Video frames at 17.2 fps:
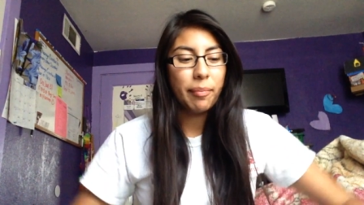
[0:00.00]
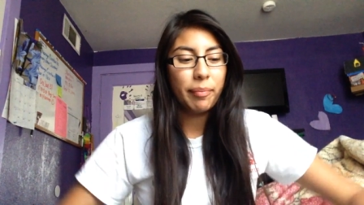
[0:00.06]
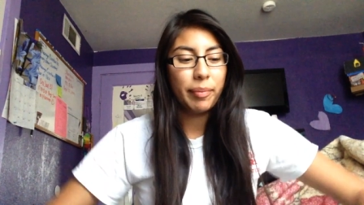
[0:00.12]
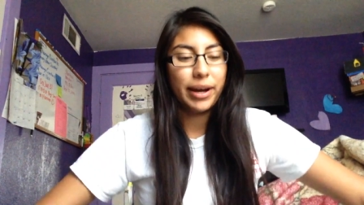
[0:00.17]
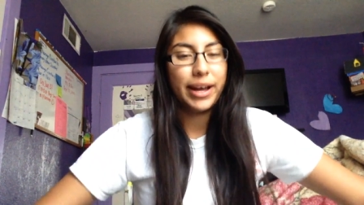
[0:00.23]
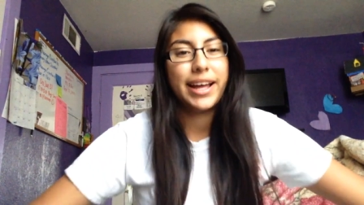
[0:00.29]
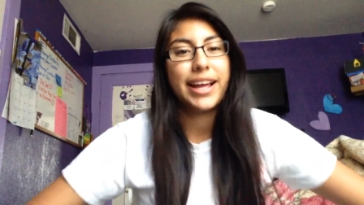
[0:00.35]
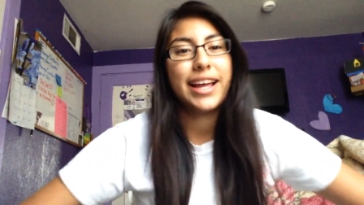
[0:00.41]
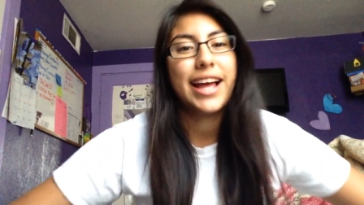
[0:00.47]

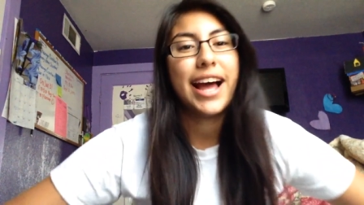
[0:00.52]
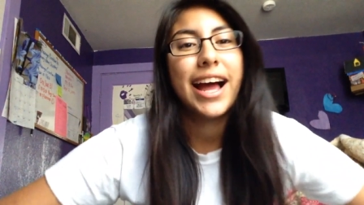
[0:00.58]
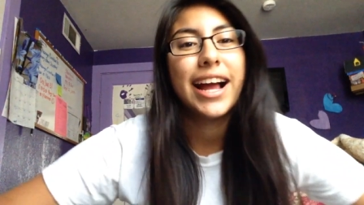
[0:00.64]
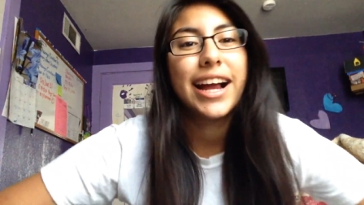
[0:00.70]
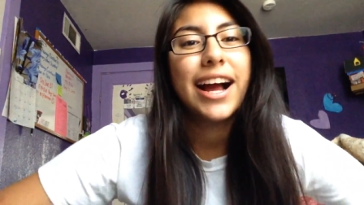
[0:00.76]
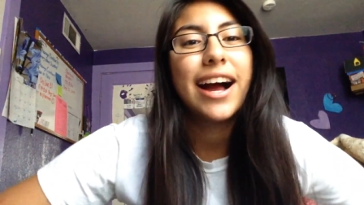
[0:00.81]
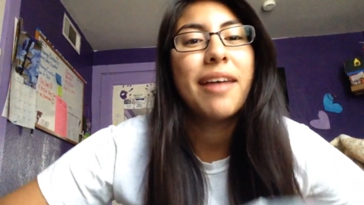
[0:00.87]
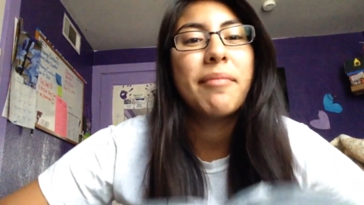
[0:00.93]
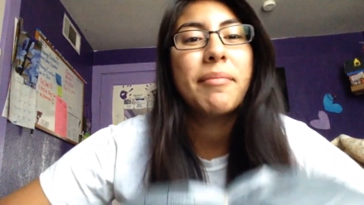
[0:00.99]
but I
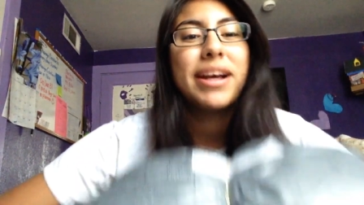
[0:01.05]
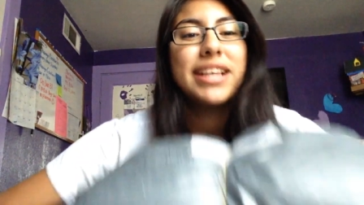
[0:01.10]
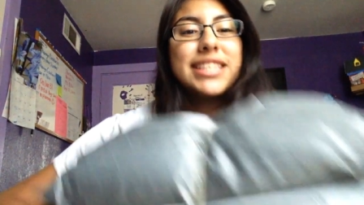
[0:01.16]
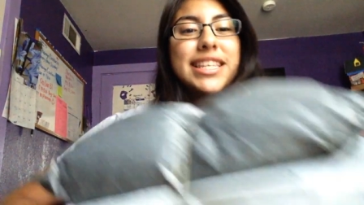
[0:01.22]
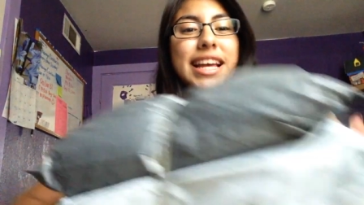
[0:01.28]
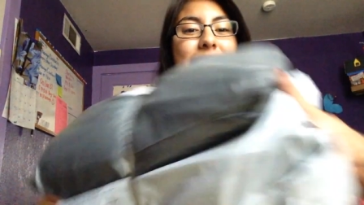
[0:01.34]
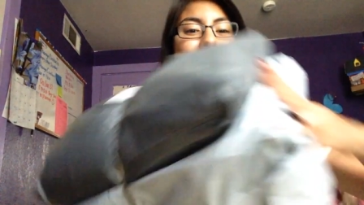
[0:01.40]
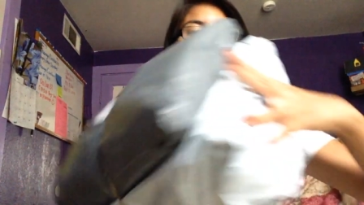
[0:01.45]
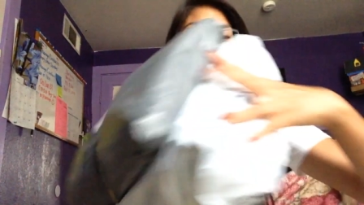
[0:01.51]
got my
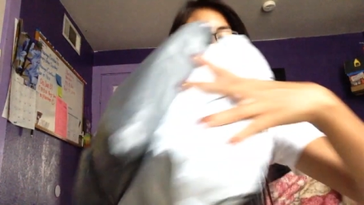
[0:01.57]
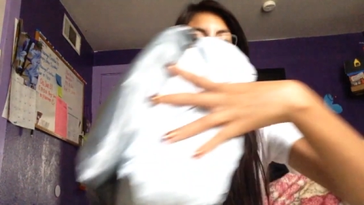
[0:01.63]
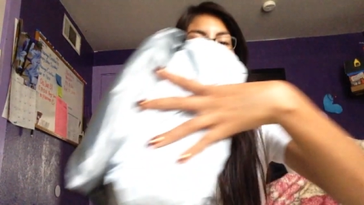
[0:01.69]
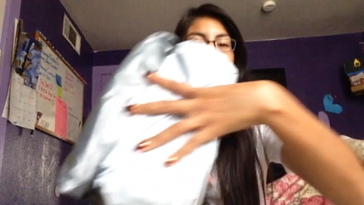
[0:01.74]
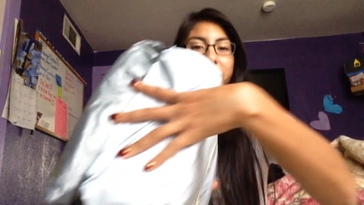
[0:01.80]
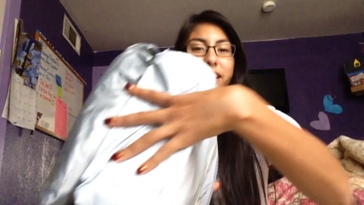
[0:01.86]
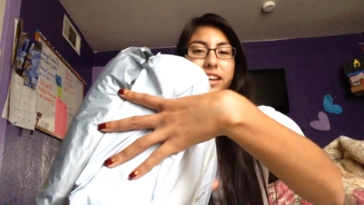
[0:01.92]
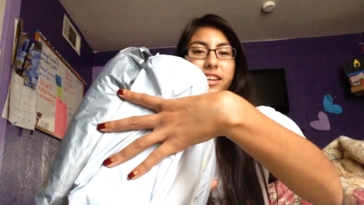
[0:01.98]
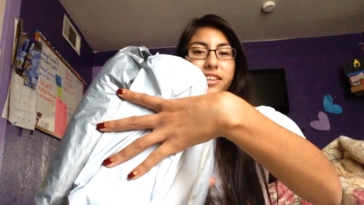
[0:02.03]
second
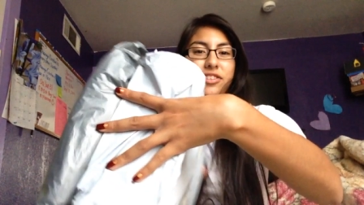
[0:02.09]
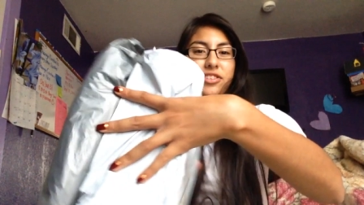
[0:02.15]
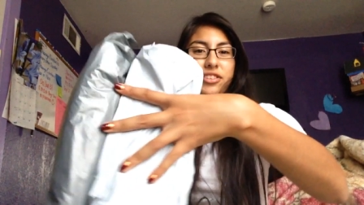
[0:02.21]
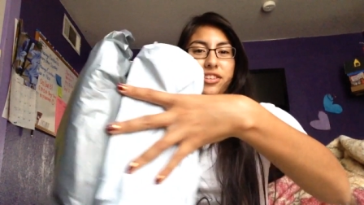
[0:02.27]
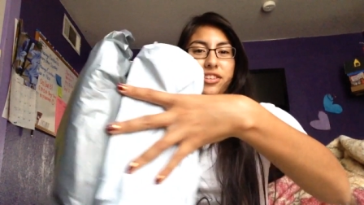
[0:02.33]
package